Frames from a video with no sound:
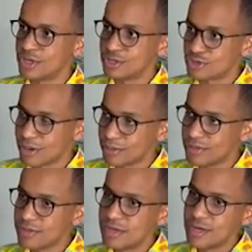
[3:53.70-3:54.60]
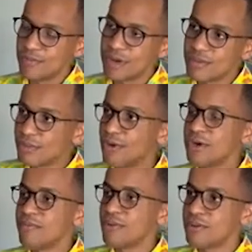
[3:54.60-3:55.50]
trouble. But more
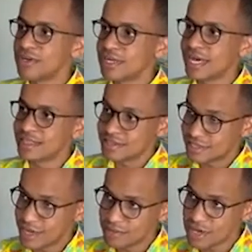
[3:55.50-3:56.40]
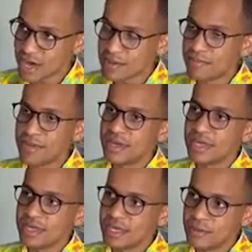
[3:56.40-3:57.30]
importantly, at the same time,
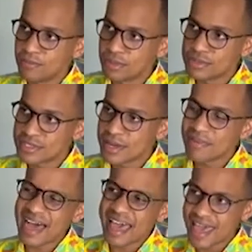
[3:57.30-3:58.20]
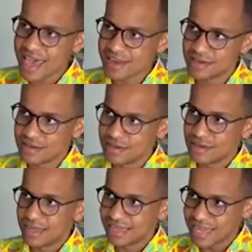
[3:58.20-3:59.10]
it puts them ahead,
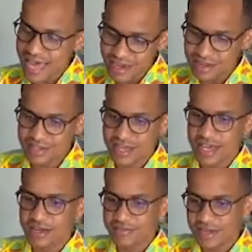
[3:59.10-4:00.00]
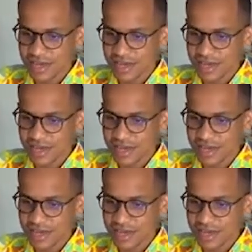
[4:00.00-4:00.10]
light years ahead of their